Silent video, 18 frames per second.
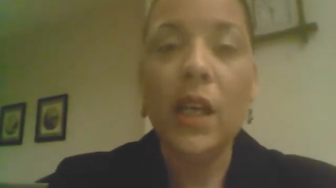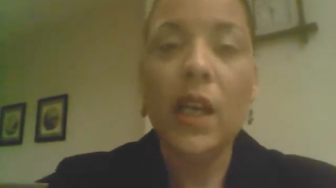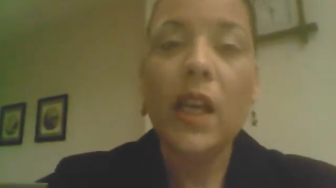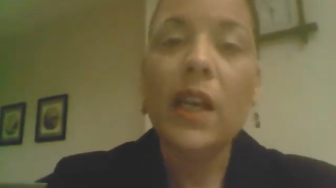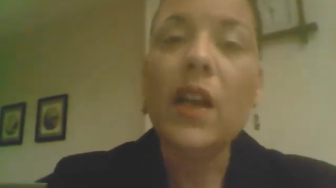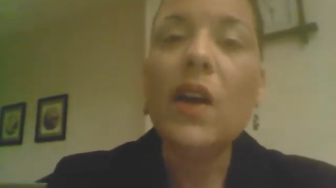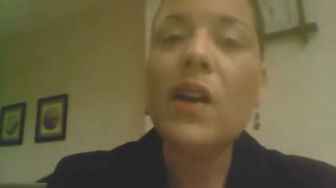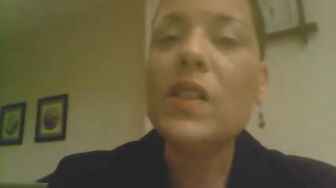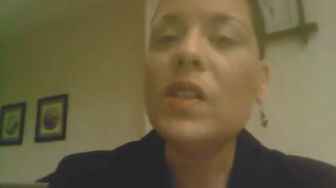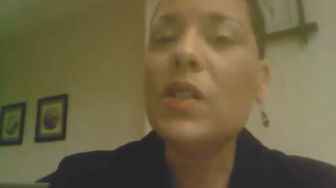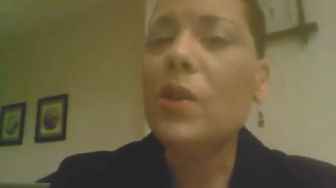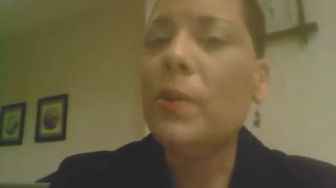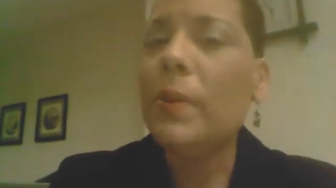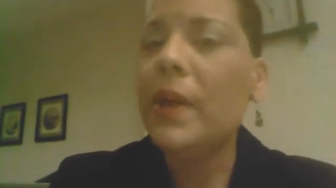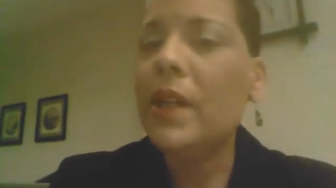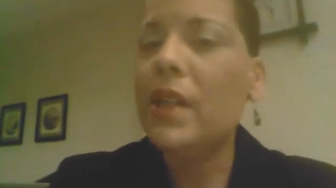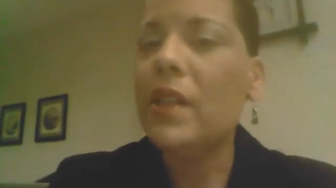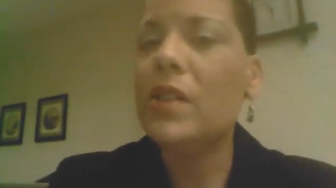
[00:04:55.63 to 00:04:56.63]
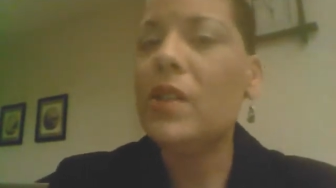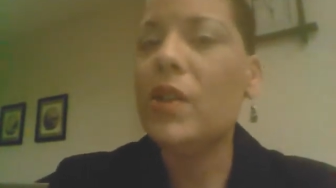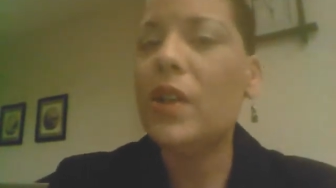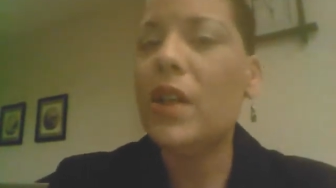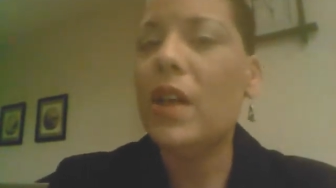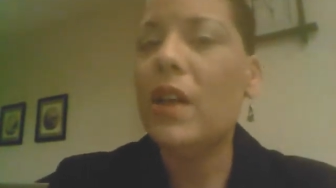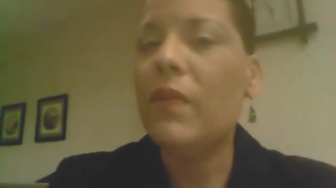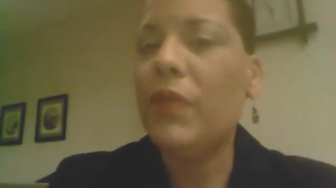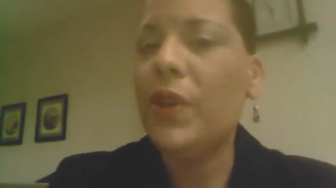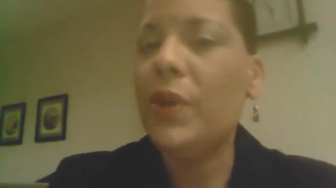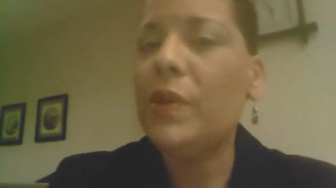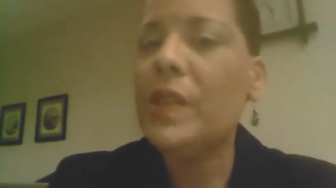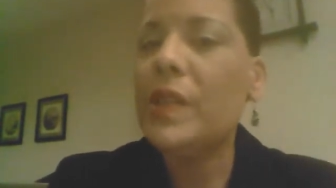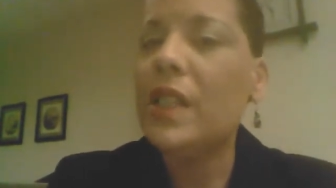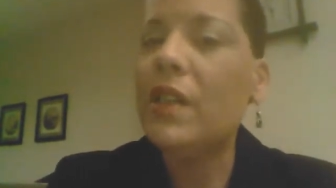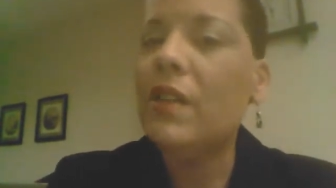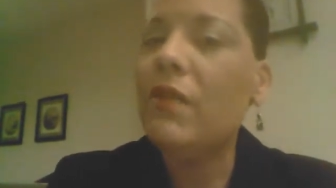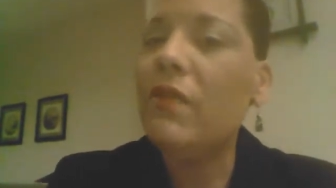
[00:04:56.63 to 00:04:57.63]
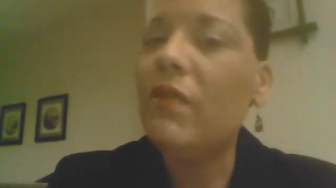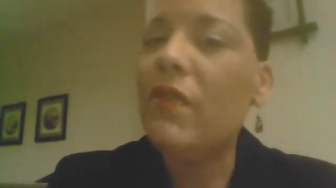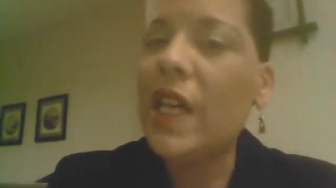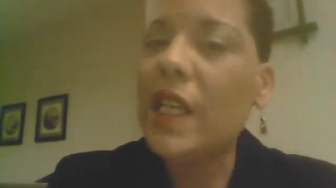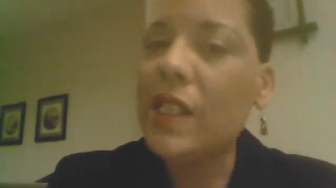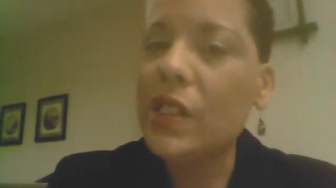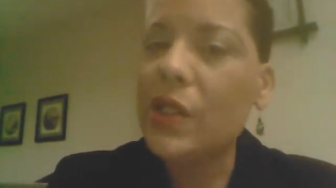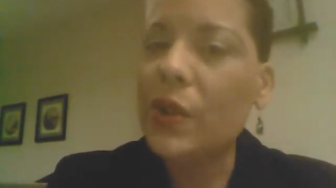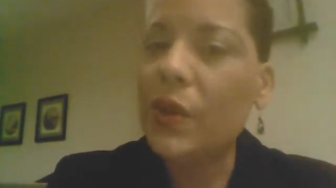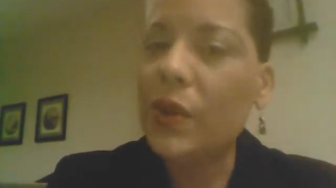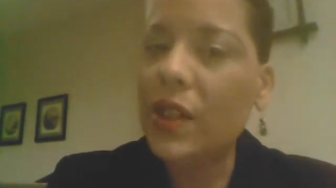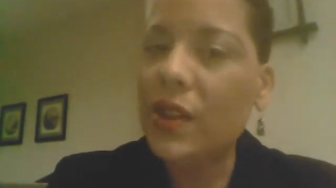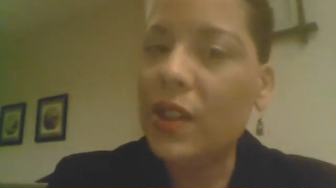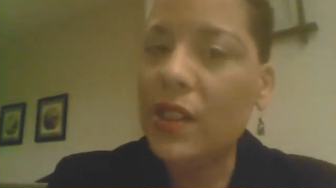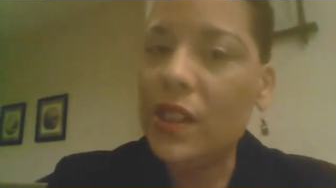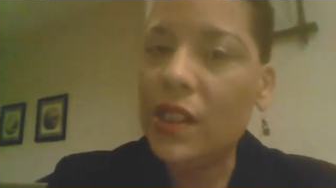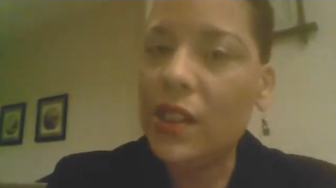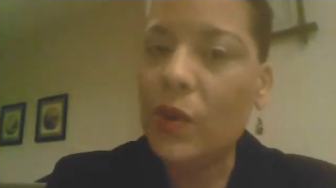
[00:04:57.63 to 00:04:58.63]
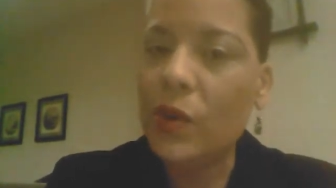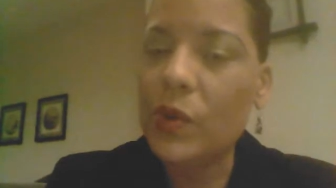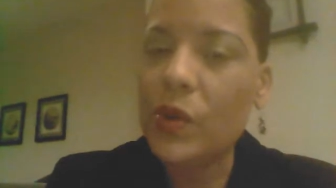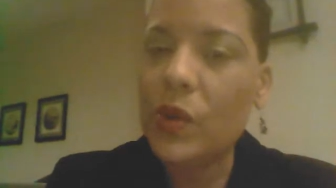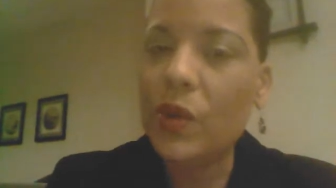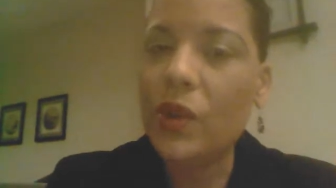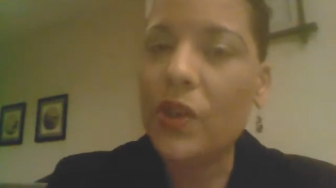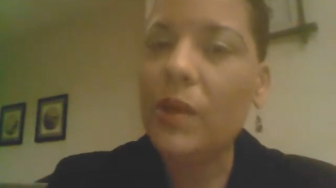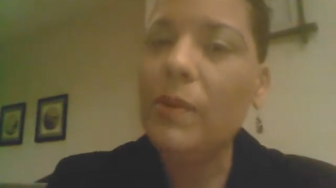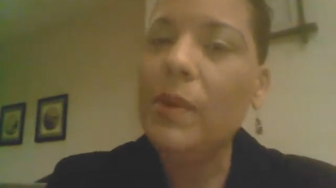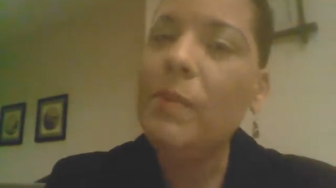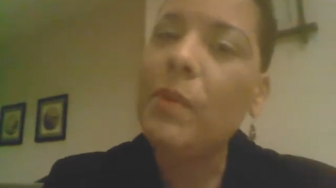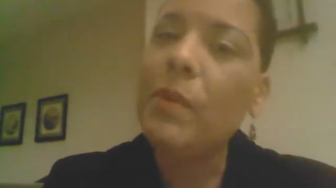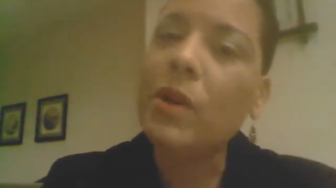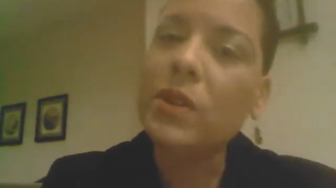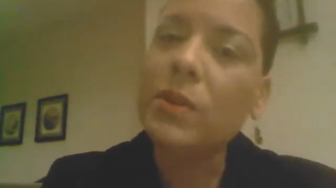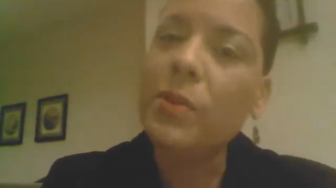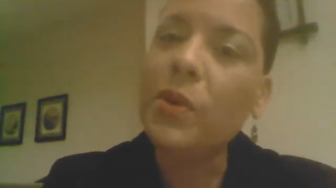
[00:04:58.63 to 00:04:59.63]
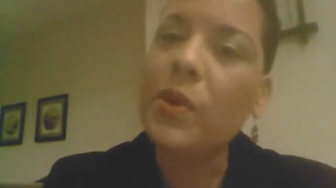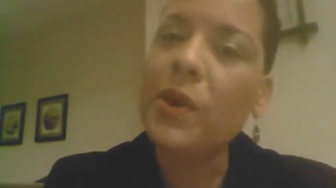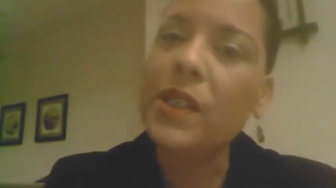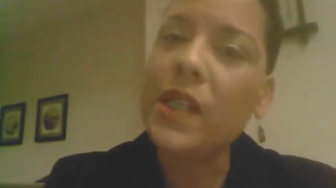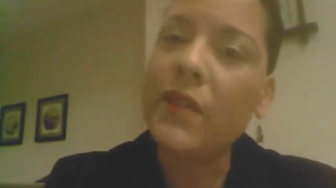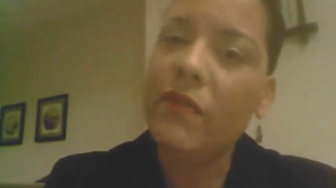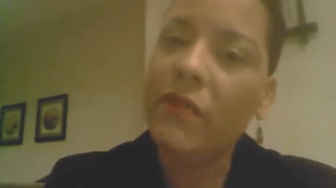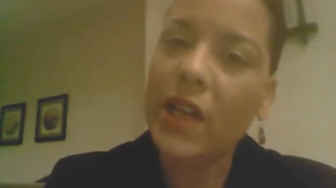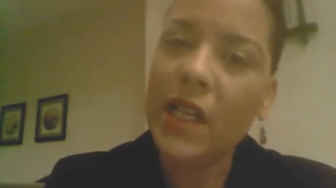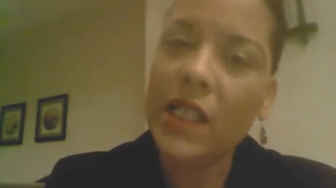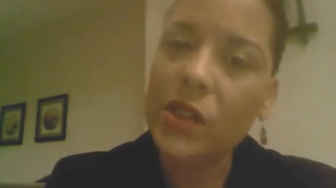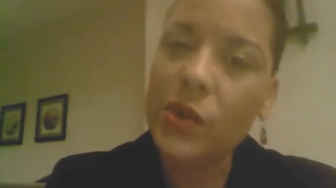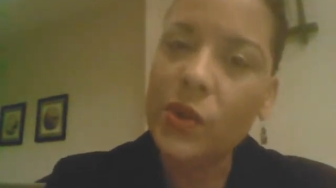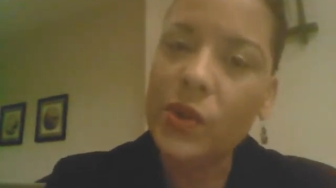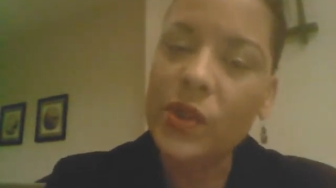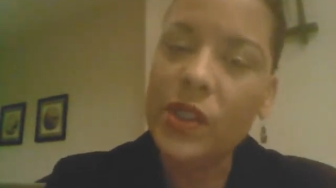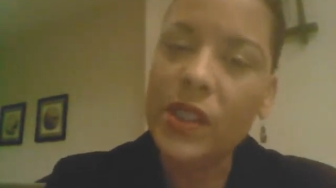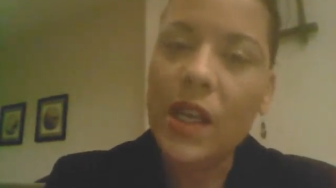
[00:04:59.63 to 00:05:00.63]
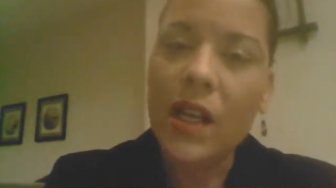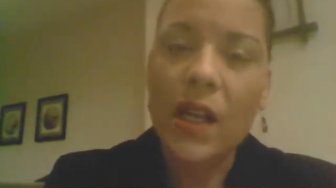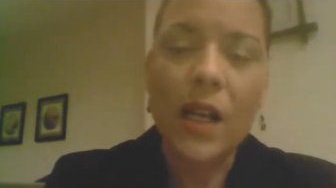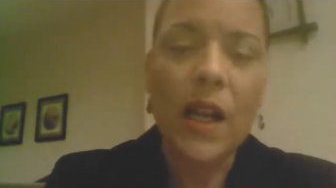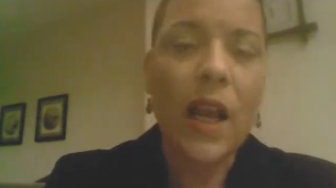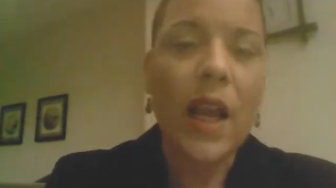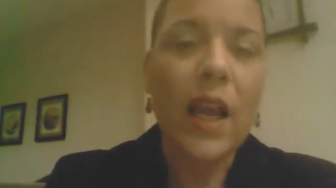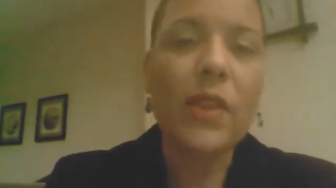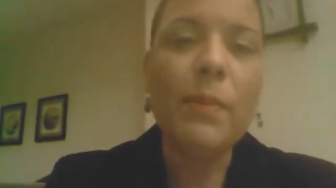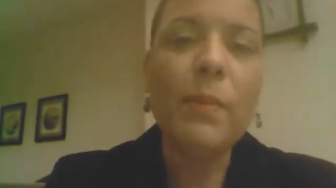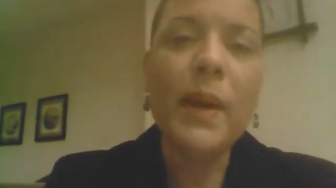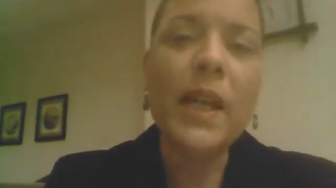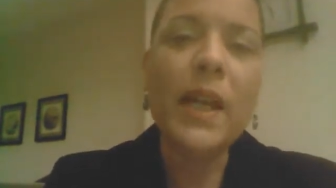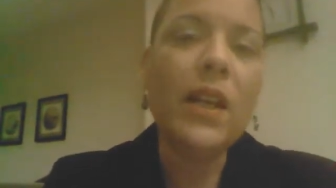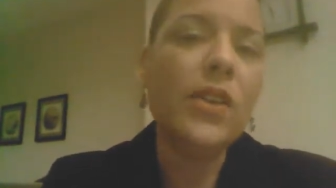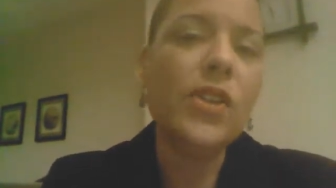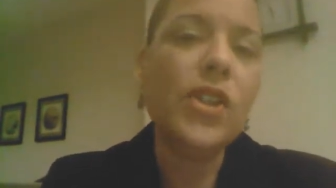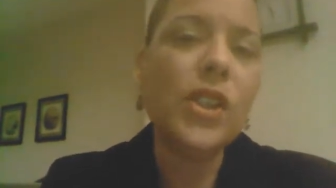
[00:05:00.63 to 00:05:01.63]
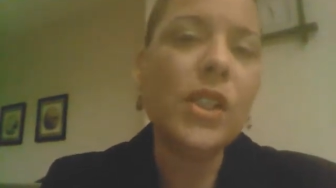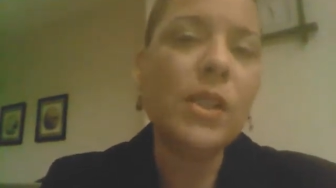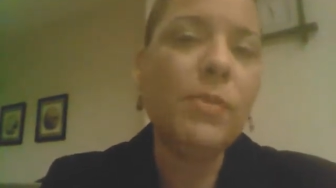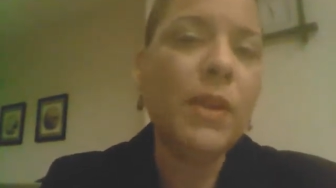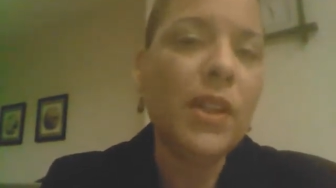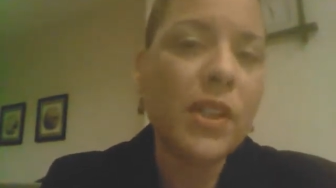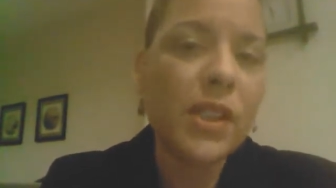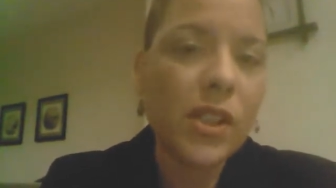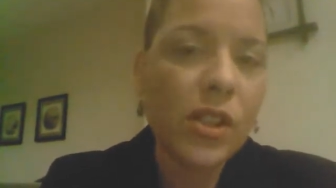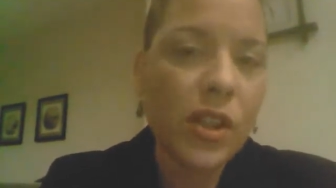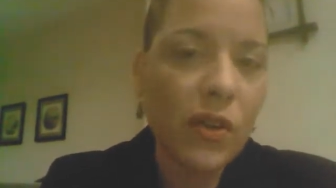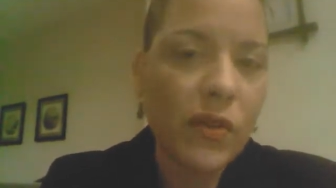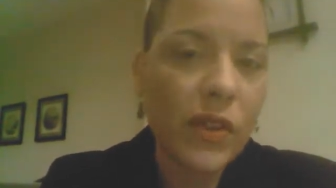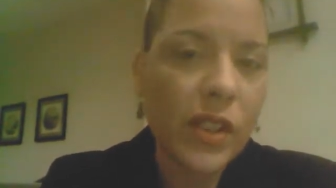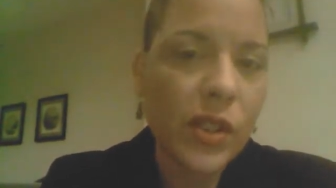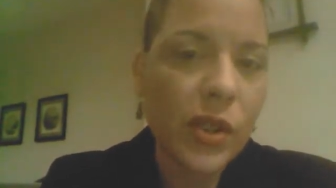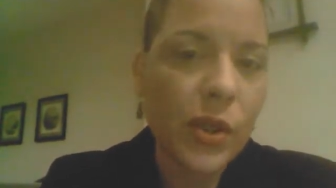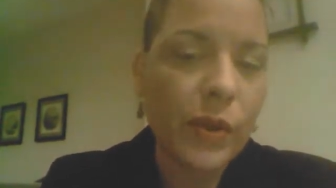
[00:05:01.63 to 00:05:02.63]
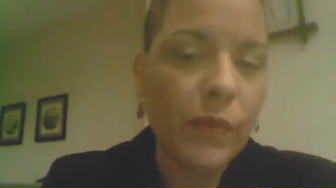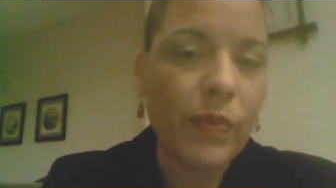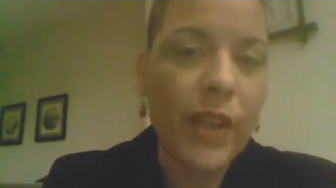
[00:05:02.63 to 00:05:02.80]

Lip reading: It also depends on if there's an investor in the deal. So there could be multiple investors and the bank could just be the servicer.